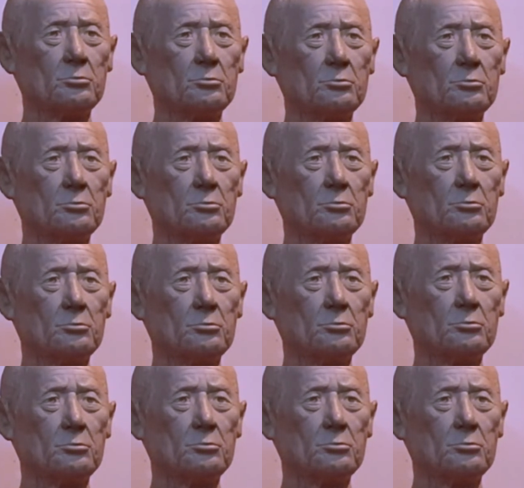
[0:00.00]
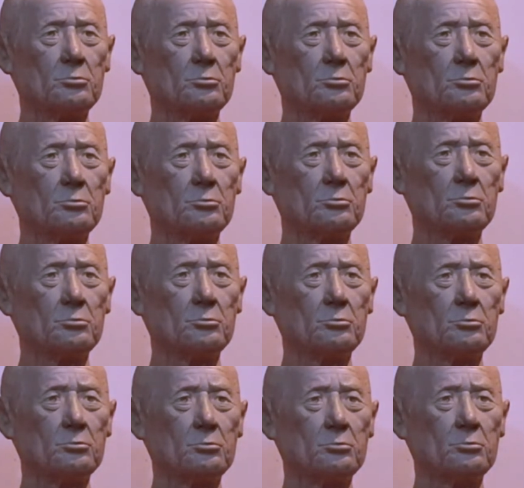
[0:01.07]

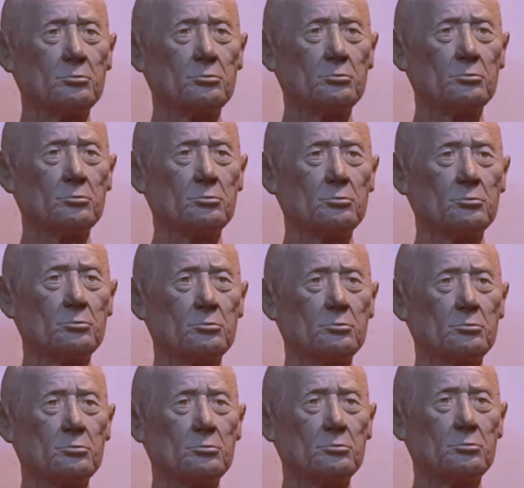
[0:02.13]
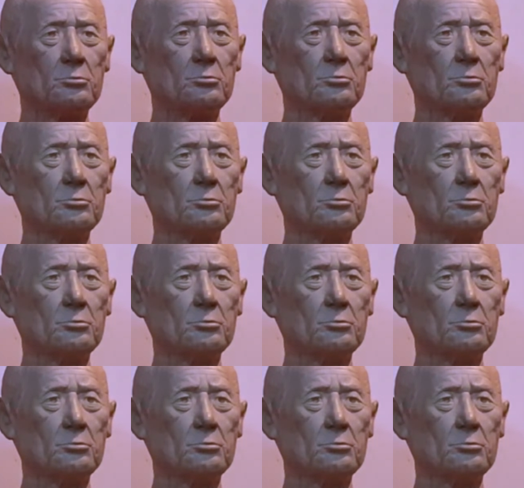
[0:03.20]
The person shown says nothing.